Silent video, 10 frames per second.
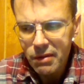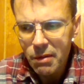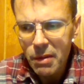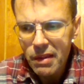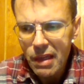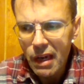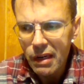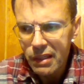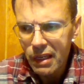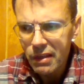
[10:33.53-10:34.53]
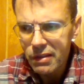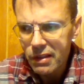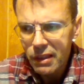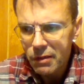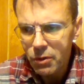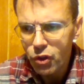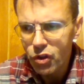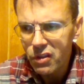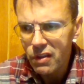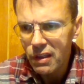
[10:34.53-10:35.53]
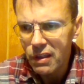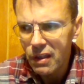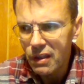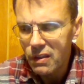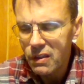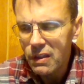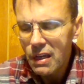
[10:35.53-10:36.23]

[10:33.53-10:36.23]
the mentality inside was just like this.